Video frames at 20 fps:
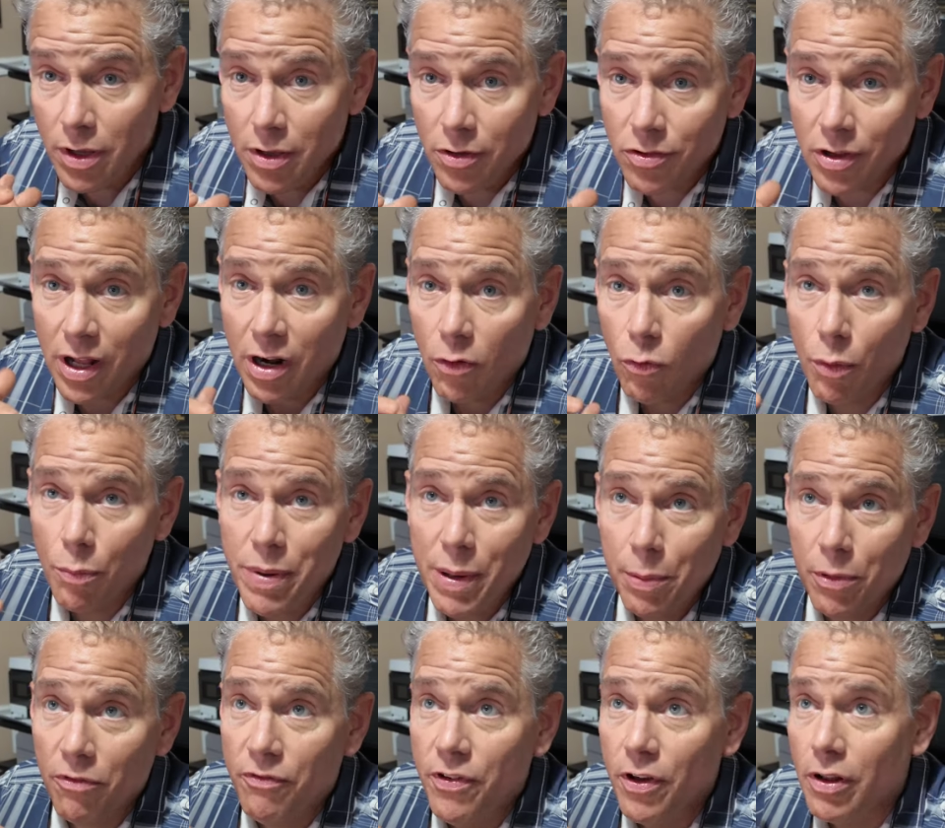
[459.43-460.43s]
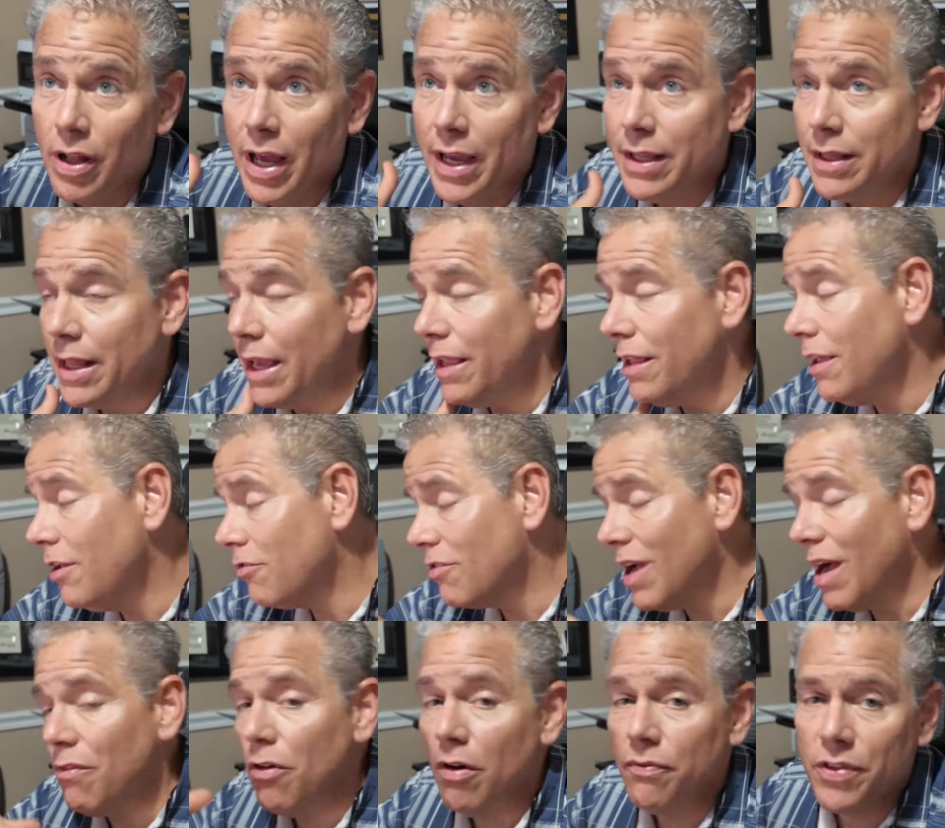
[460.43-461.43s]
So I don't want people to feel like they
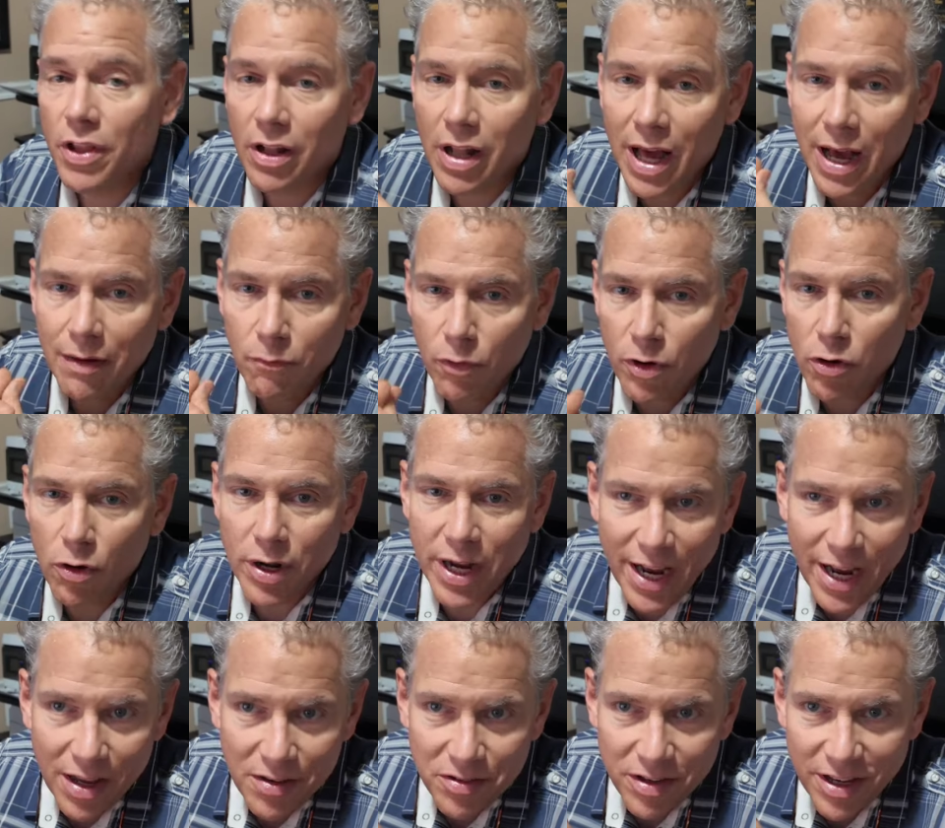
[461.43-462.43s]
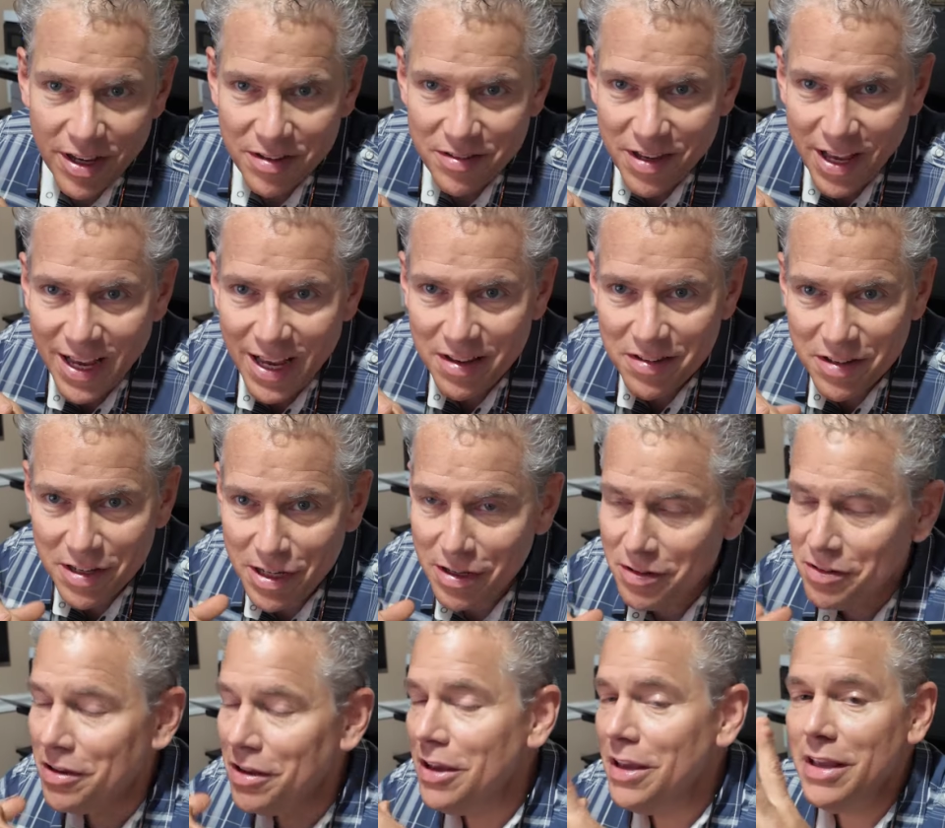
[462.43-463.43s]
drive off the lot and we're going as
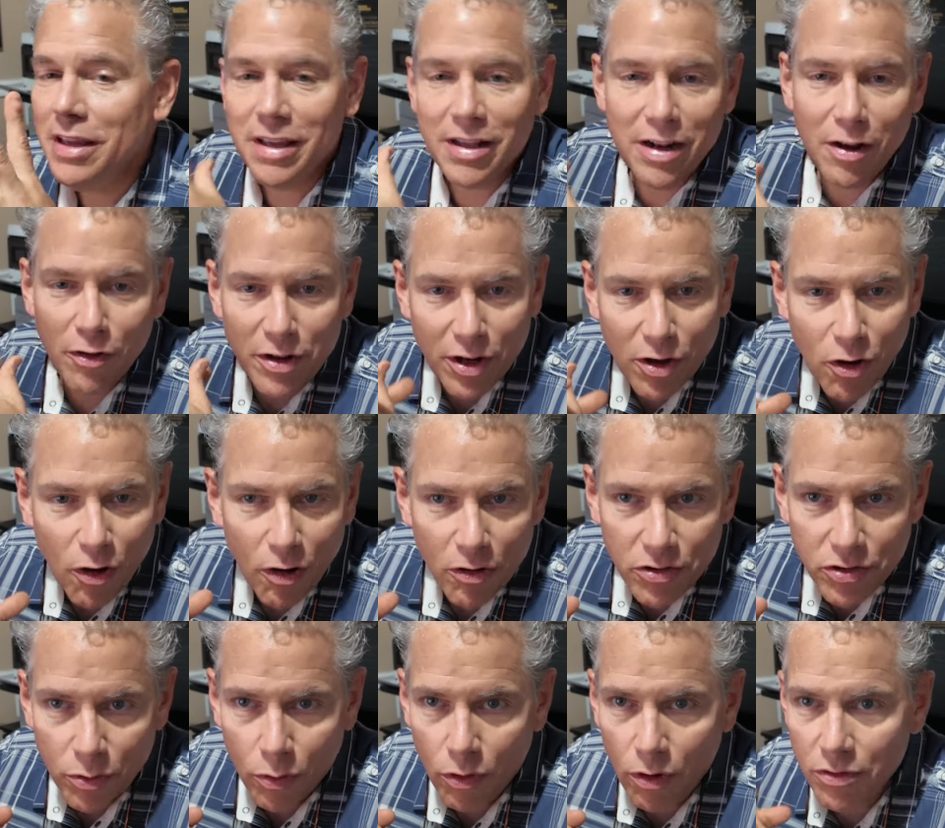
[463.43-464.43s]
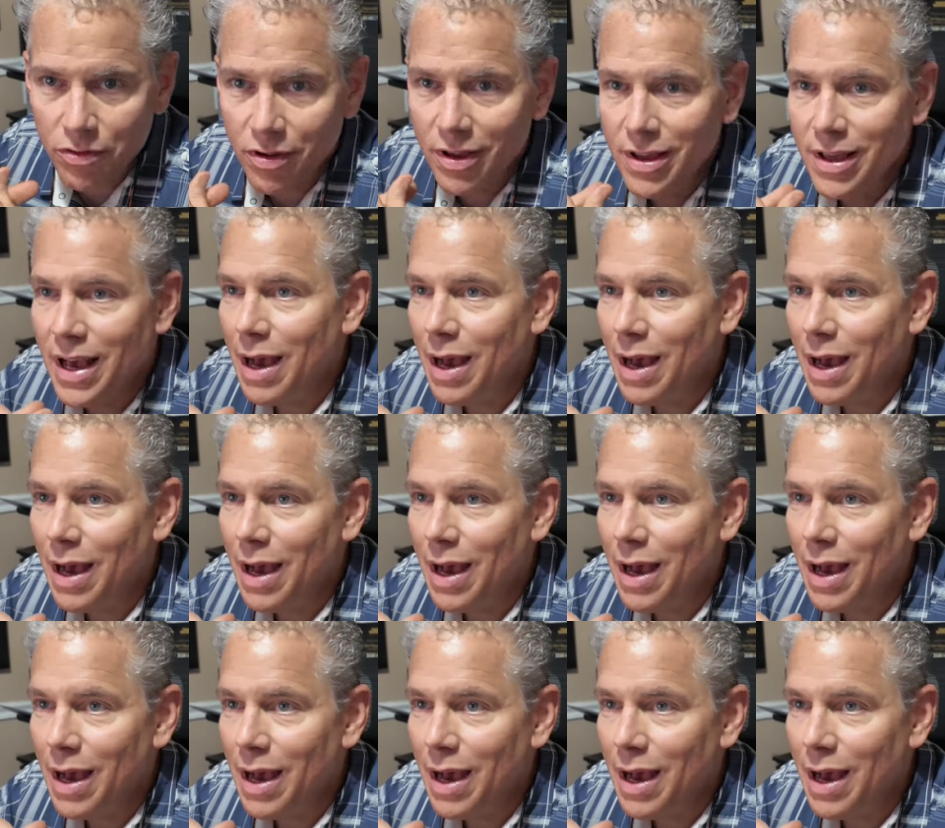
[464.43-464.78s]
is, you know, the car's yours.